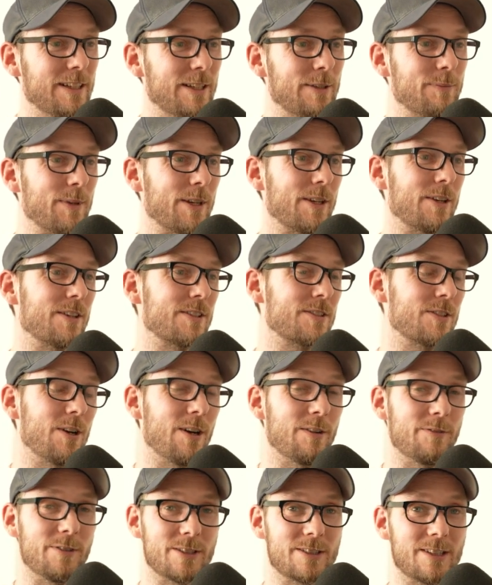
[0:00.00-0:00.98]
because
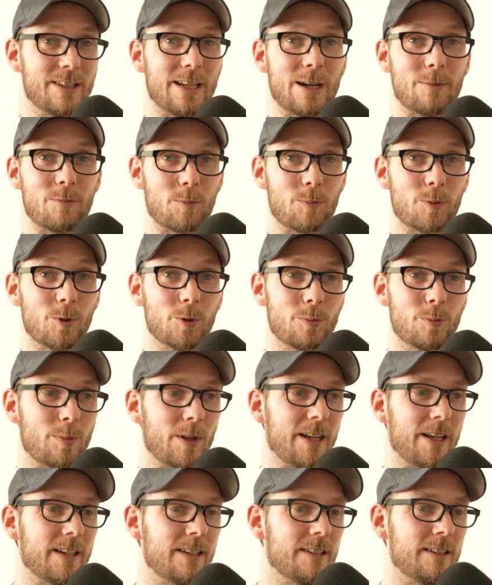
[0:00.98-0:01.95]
obviously I'm a brute
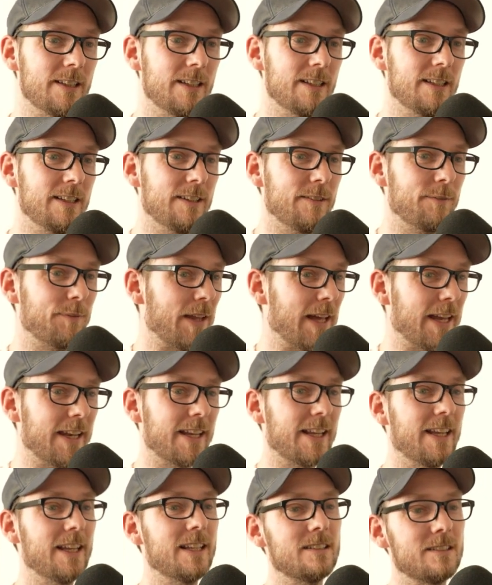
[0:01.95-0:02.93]
player, and
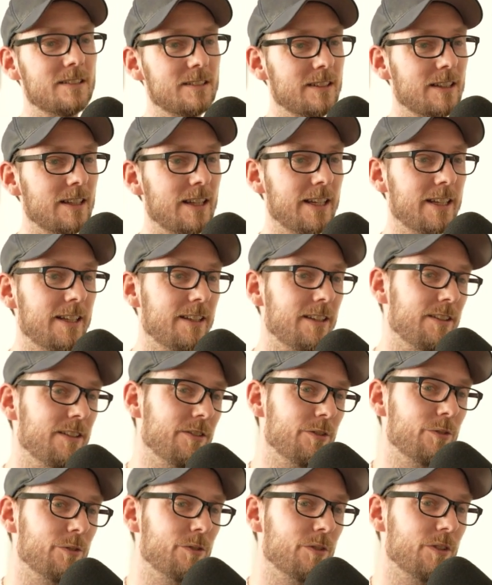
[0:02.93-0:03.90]
again, like
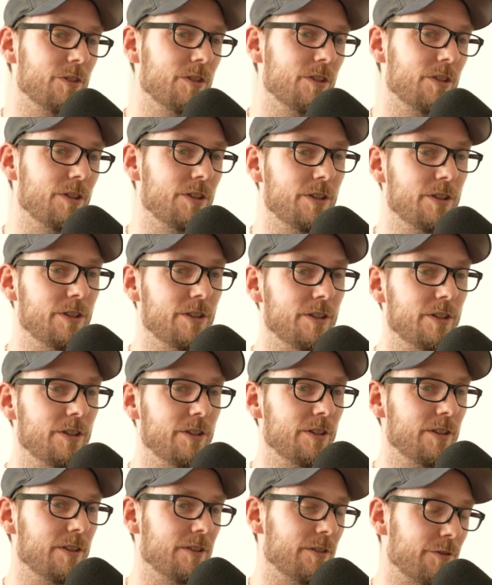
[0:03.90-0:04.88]

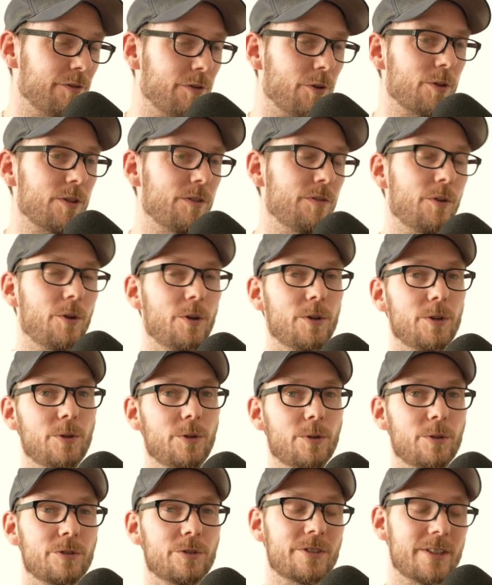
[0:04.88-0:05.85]
44
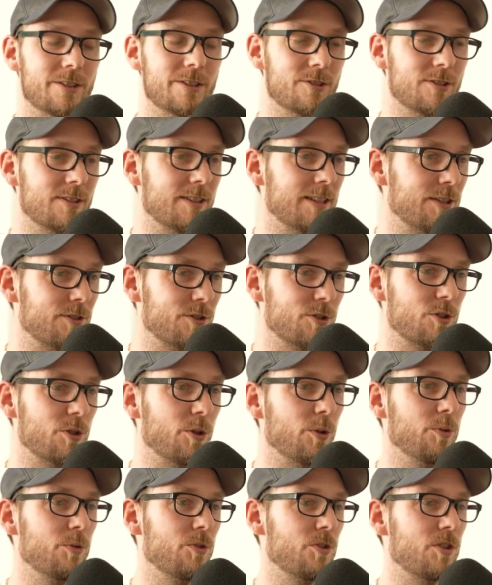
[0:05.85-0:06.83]
euros, that's
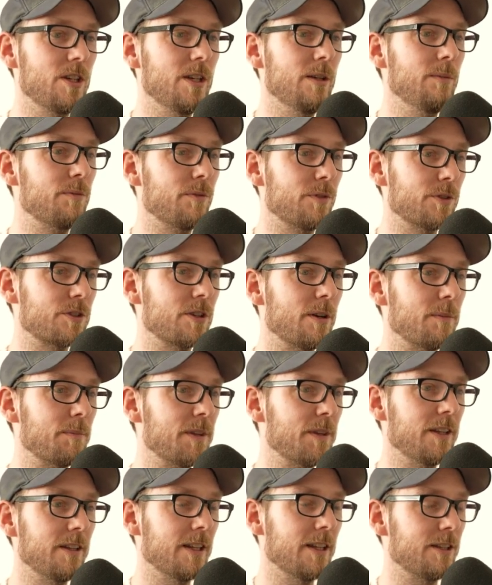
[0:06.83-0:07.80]
so cheap for
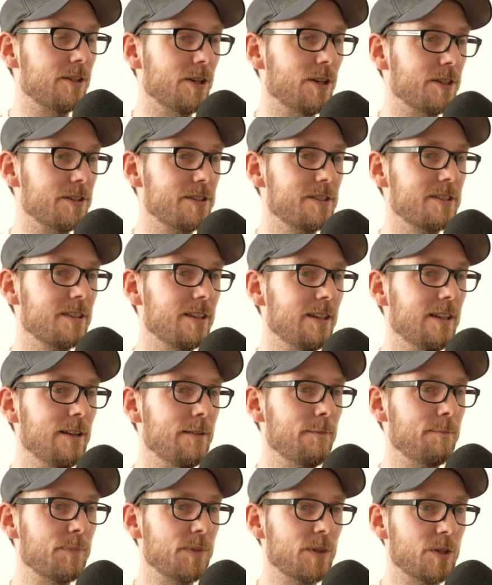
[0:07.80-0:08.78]
something that does
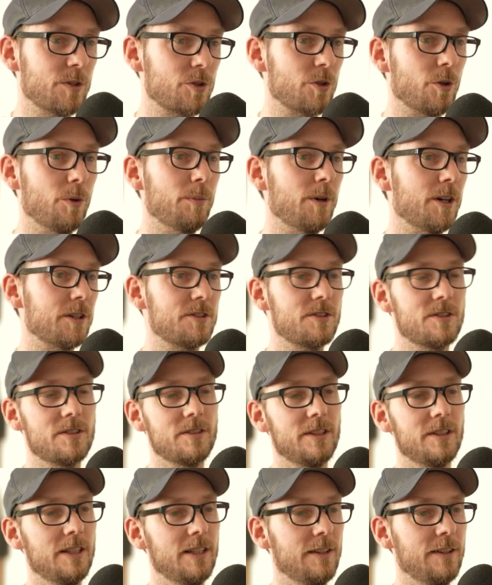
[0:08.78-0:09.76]
so much.
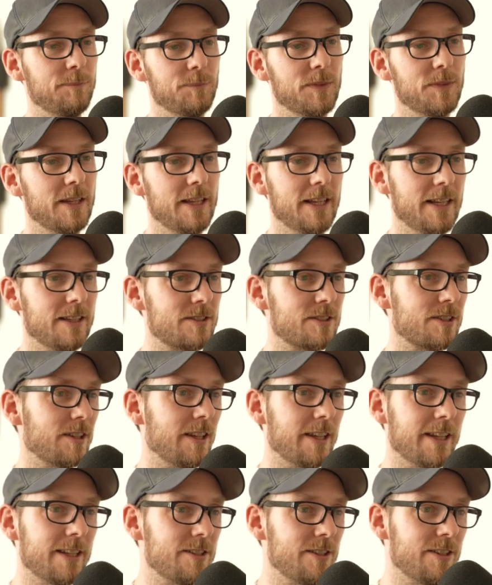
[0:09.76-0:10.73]
It's a
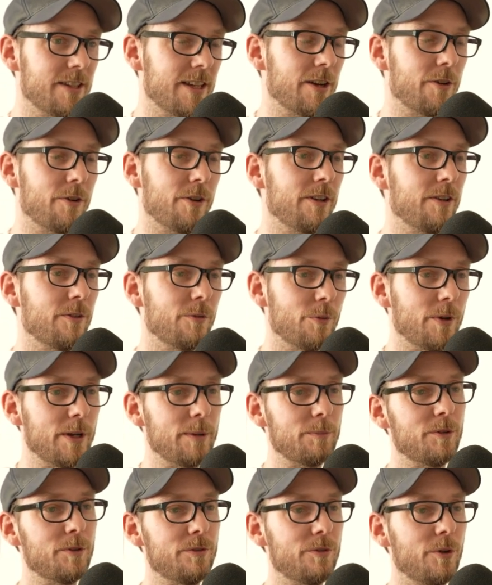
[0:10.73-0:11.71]
legendary
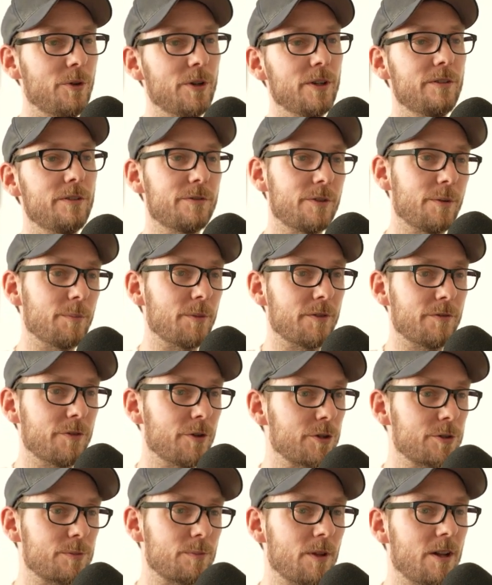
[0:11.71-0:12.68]
Rainbow Foil from the
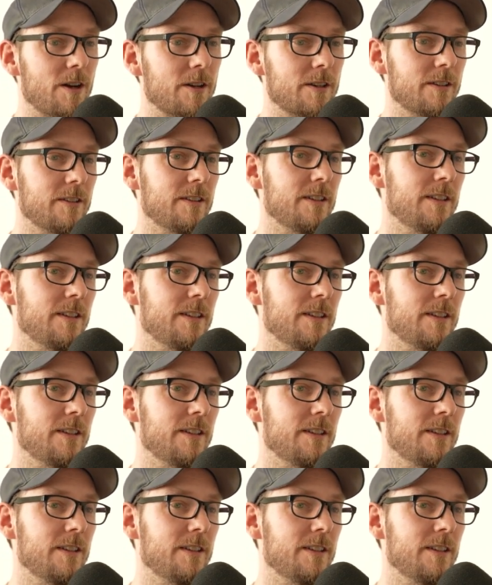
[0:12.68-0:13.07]
first block,